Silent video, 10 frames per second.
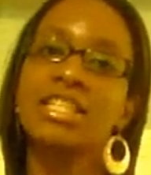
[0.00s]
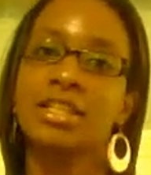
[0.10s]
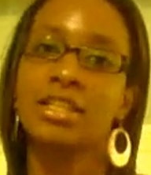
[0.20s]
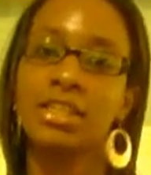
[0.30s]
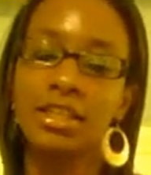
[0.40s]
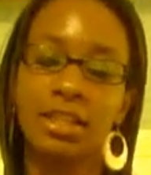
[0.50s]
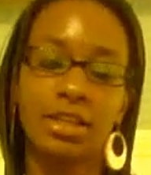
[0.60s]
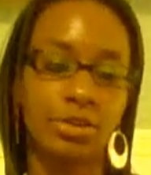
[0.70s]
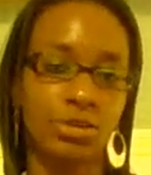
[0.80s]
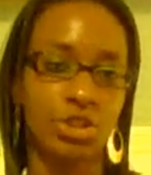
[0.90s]
to, you
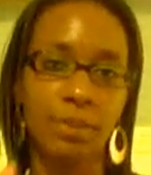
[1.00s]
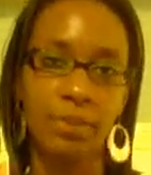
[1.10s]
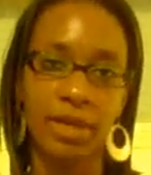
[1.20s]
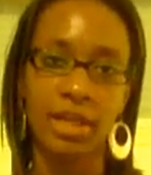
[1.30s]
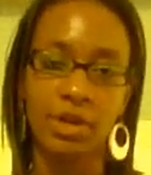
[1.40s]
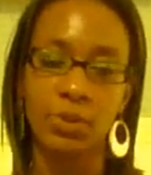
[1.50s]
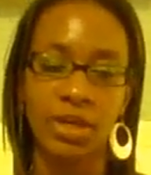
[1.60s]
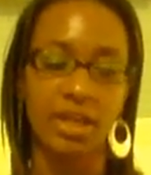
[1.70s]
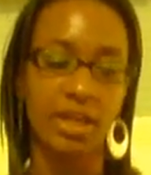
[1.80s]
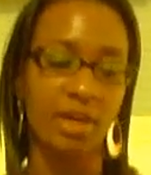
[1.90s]
know, jump ahead or
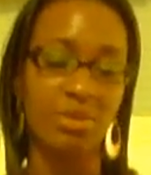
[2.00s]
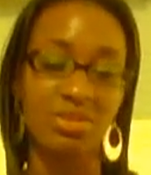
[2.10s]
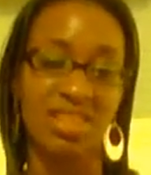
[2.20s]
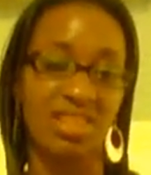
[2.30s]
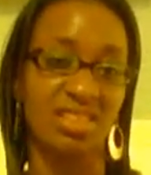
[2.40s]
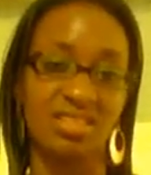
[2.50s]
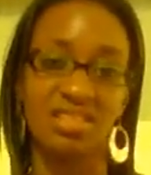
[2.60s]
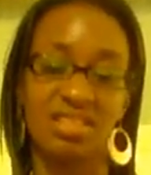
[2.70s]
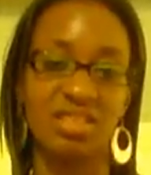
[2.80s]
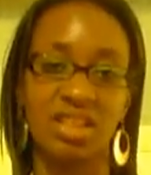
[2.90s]
whatnot. I was like,
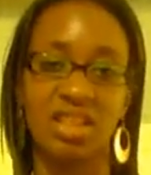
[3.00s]
ugh.